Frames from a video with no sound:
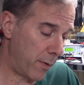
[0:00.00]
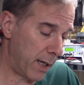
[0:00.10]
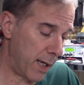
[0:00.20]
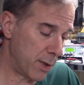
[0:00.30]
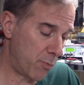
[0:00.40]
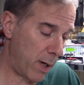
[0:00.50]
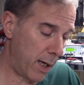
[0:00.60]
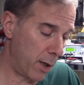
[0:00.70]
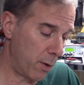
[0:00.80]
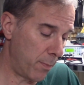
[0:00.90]
nice
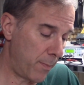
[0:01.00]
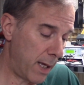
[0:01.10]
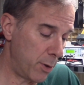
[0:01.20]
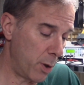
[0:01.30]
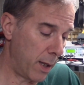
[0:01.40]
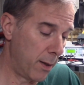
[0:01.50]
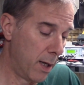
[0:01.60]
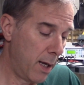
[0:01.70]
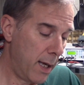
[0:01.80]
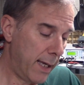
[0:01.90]
radio head unit.
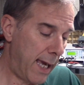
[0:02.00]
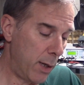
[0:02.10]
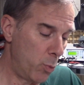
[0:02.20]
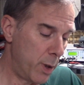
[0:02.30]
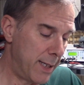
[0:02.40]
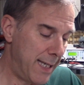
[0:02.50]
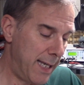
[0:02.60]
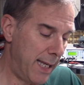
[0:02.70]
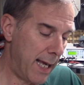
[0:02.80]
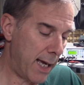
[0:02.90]
Kenwood
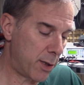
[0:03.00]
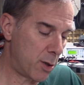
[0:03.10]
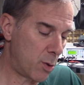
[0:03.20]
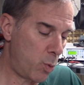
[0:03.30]
DDX